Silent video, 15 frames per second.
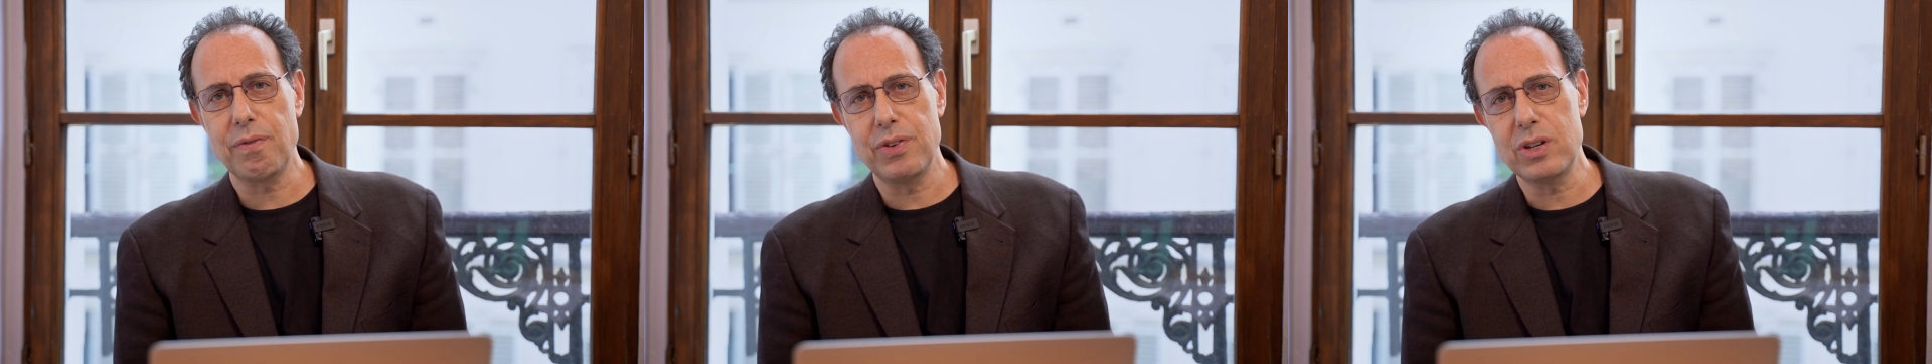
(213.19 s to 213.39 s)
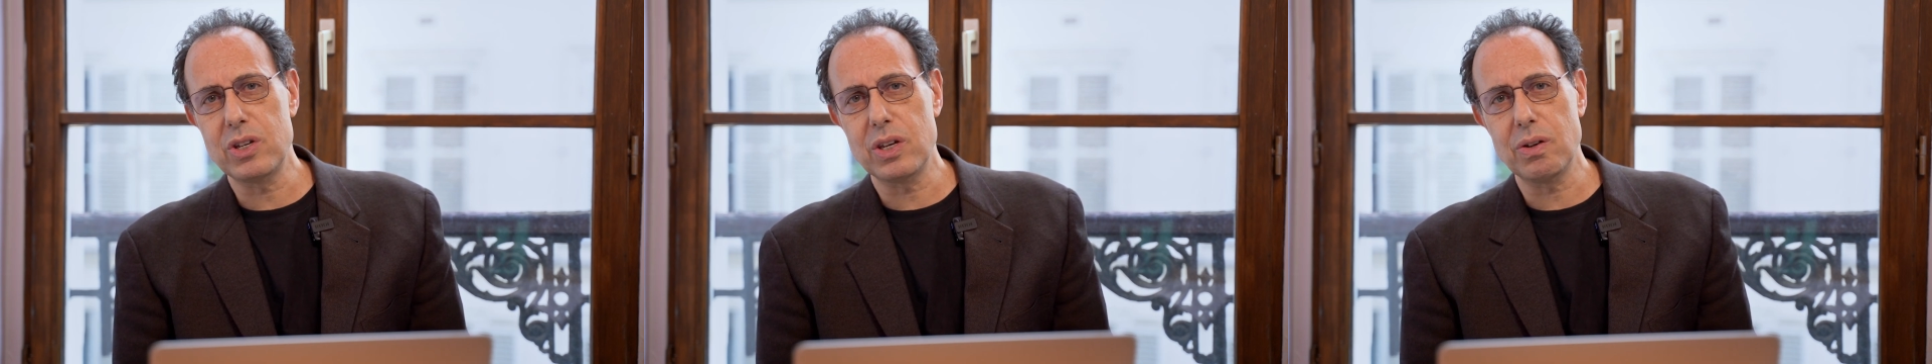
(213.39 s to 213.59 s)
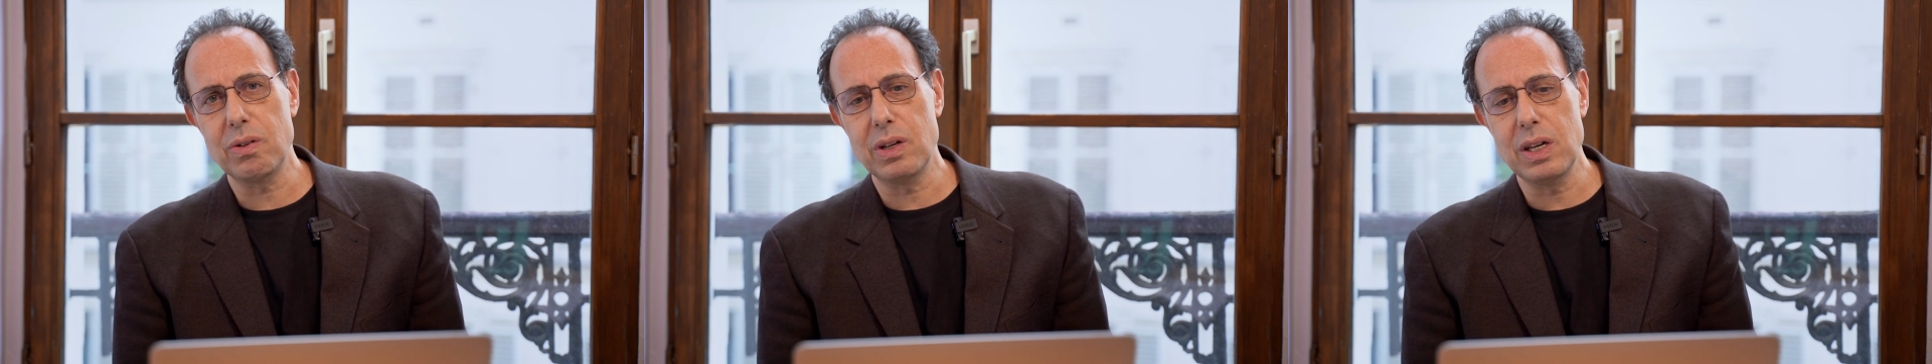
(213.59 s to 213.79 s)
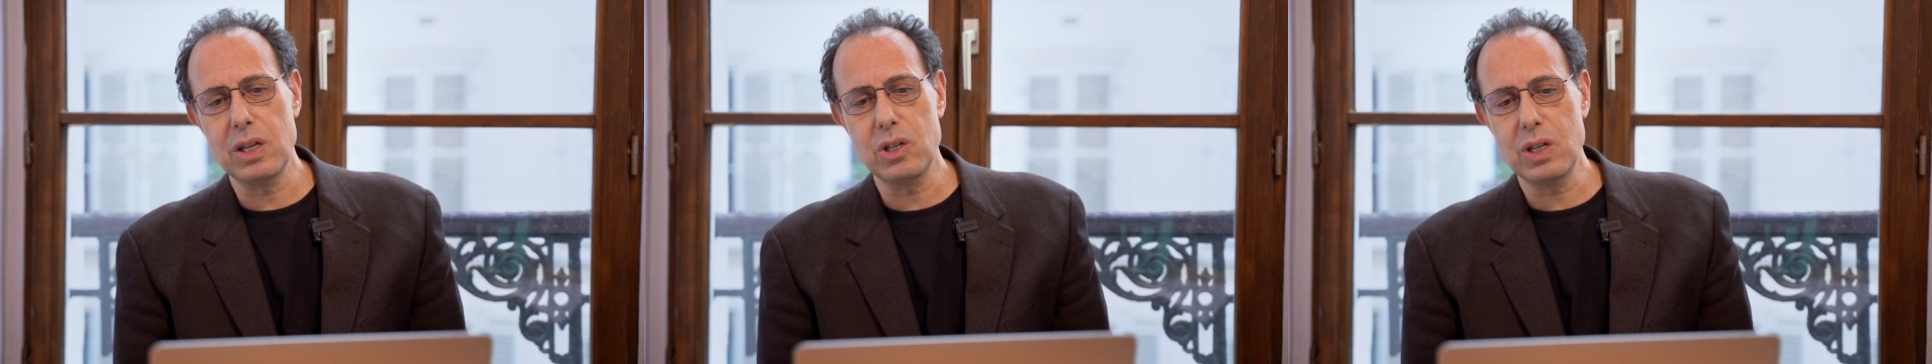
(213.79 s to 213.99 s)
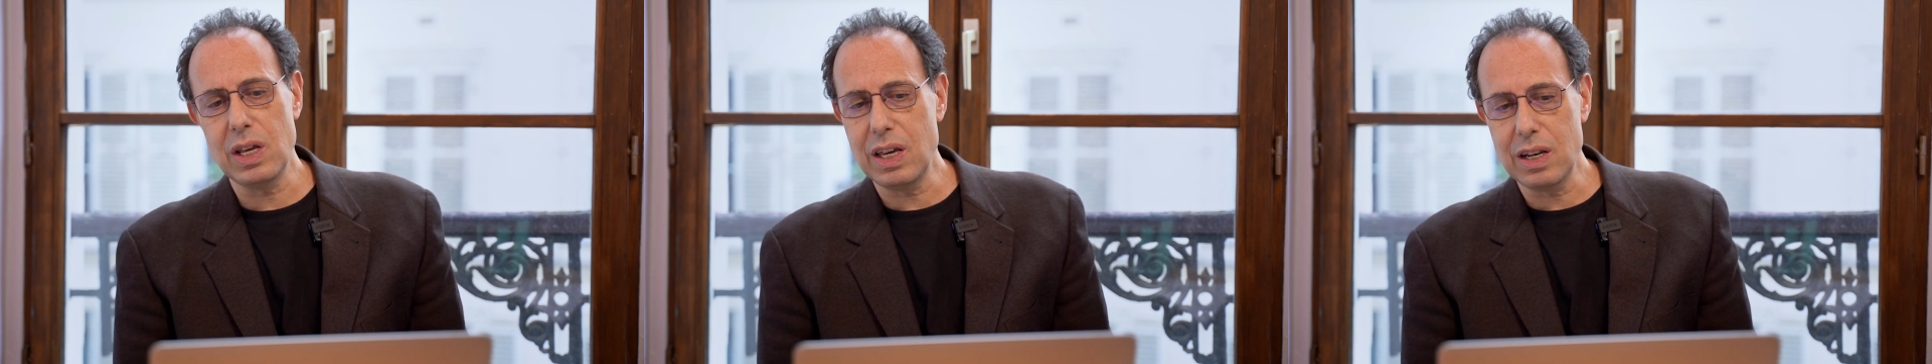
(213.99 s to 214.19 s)

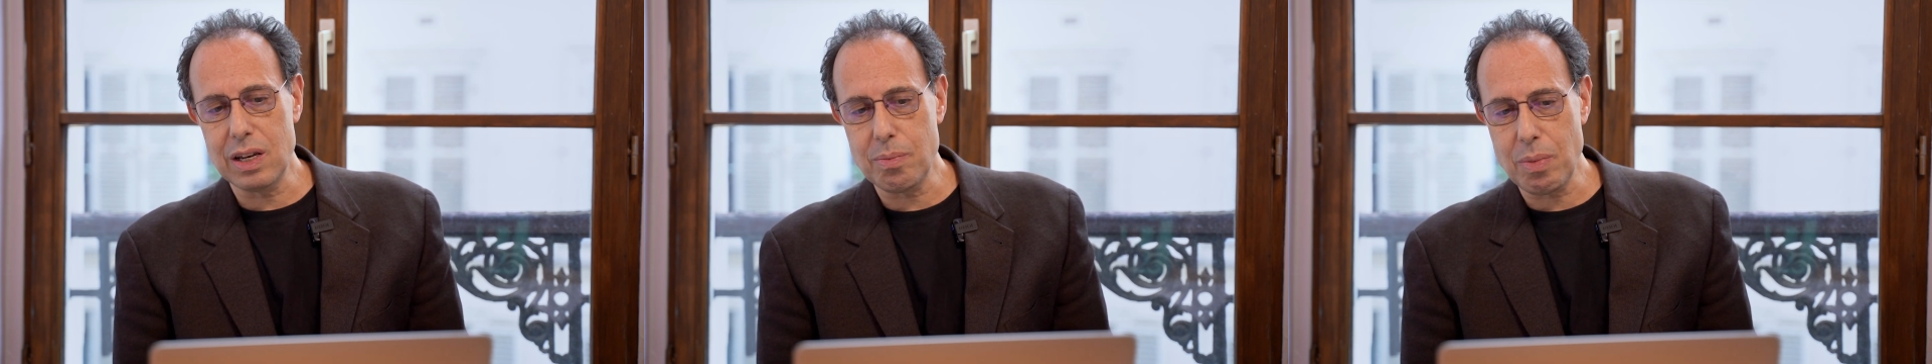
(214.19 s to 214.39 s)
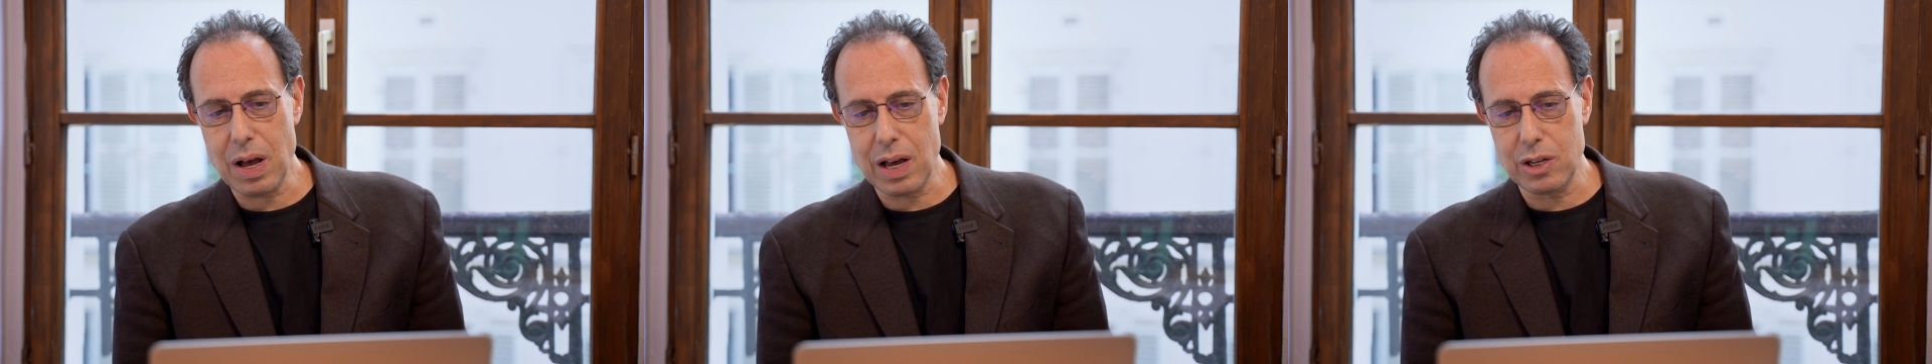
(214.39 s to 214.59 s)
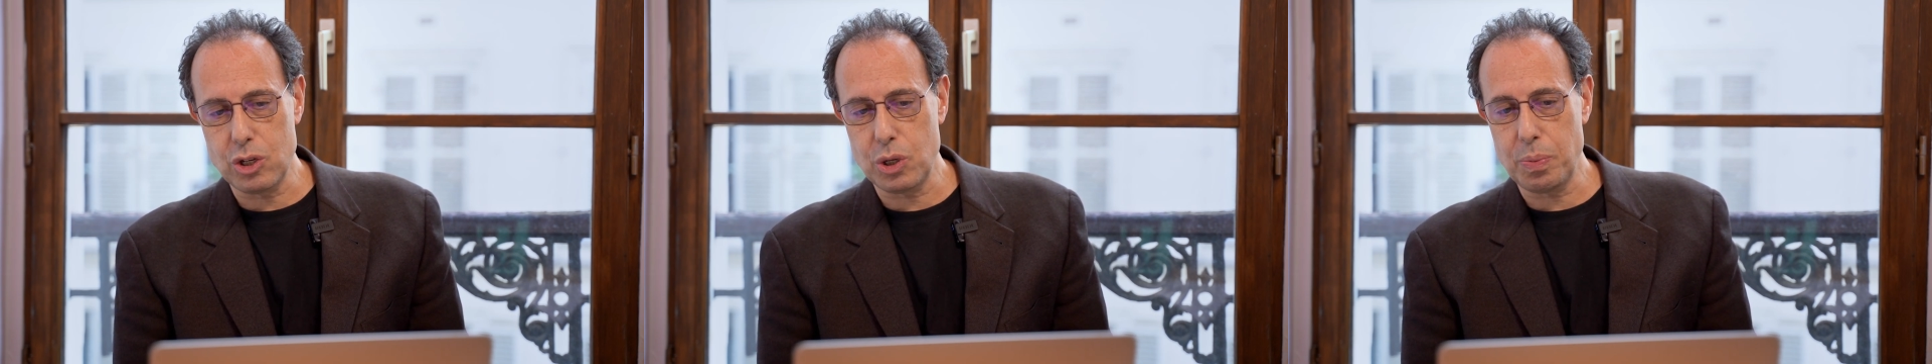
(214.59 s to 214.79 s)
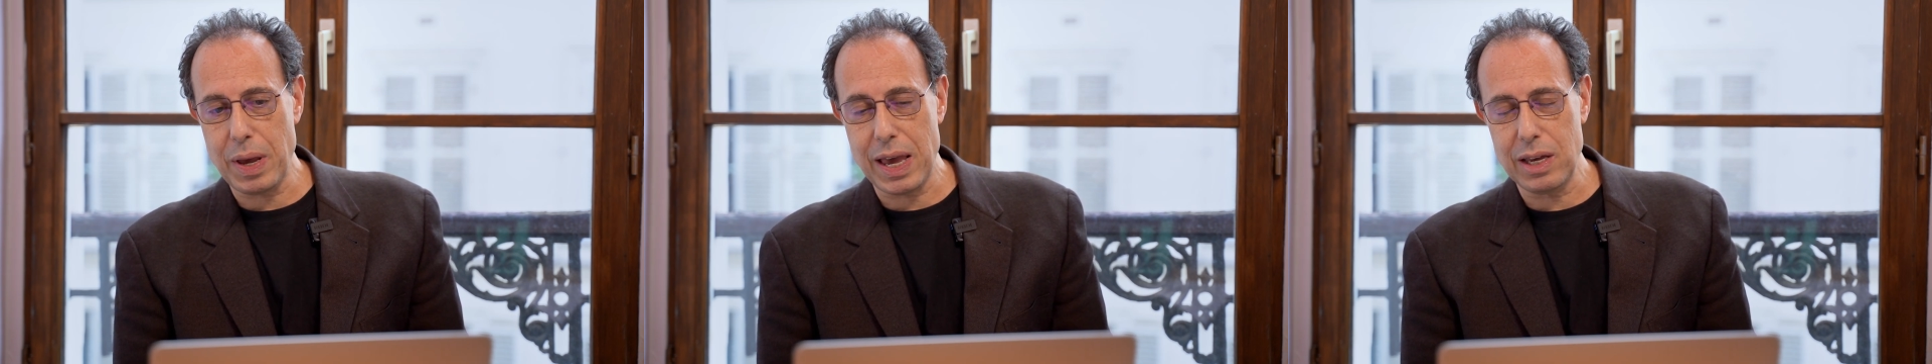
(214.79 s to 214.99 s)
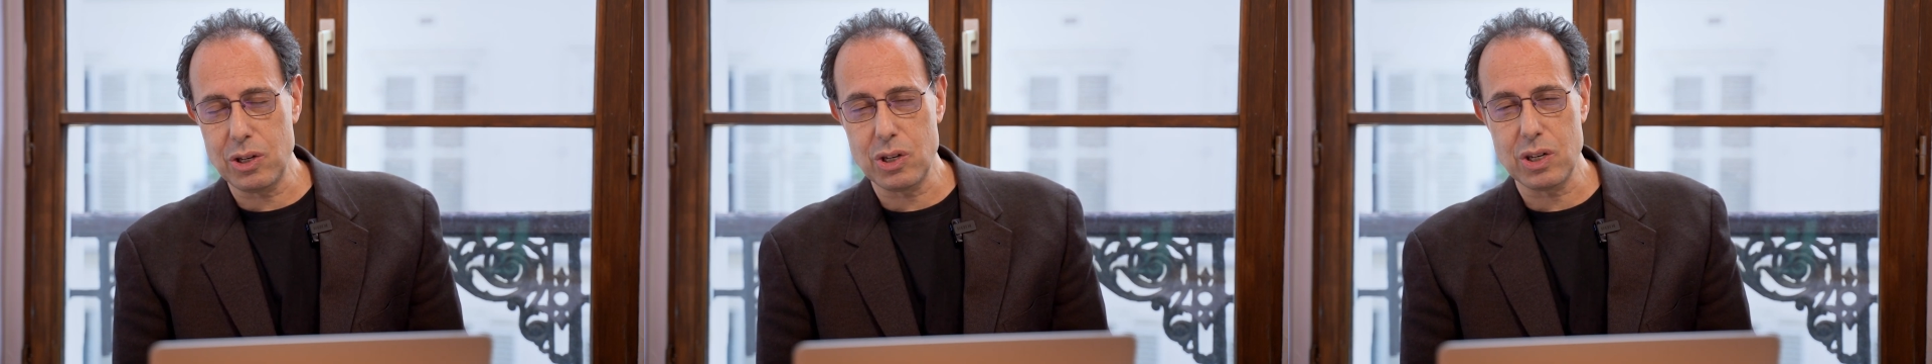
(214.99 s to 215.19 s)
facilities need demise
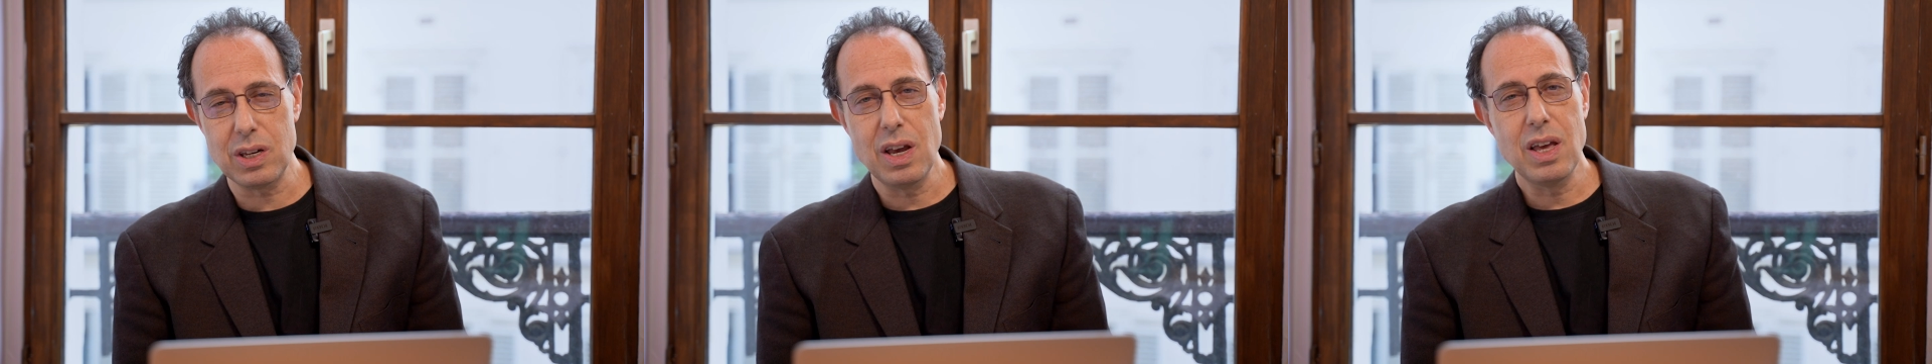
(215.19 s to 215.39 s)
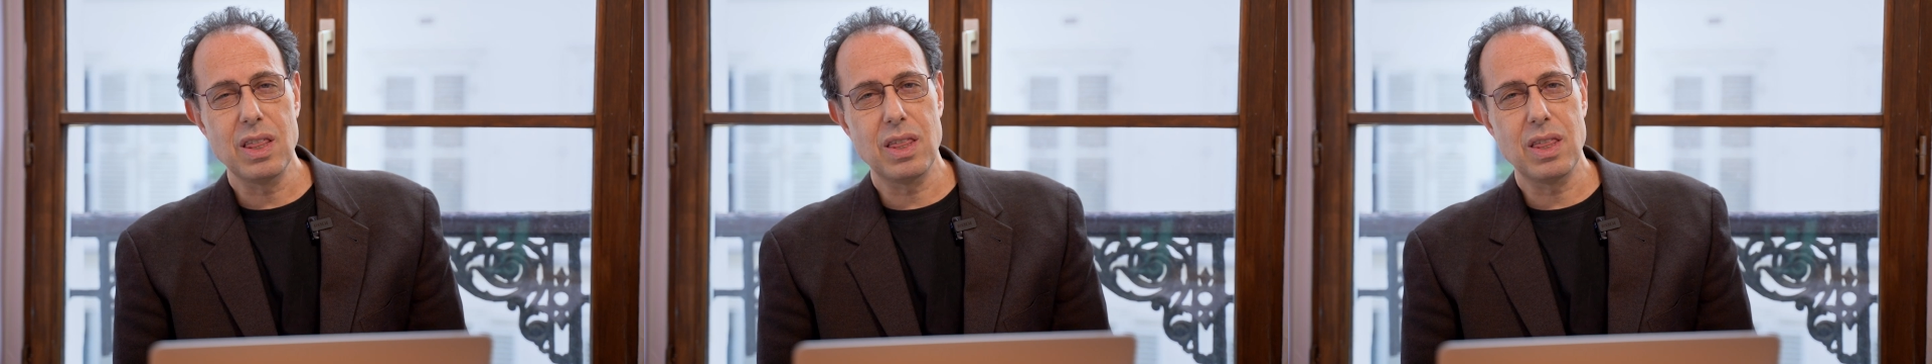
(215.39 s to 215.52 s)
space,